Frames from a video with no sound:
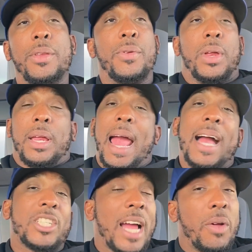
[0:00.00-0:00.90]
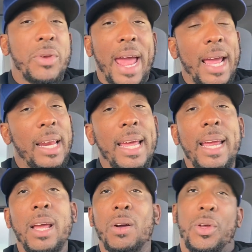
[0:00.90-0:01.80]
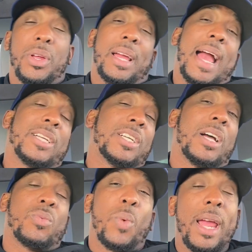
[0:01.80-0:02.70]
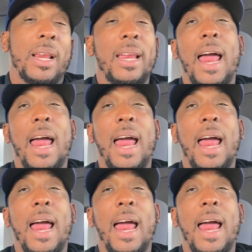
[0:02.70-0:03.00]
You can cash out daily, or you can cash out weekly.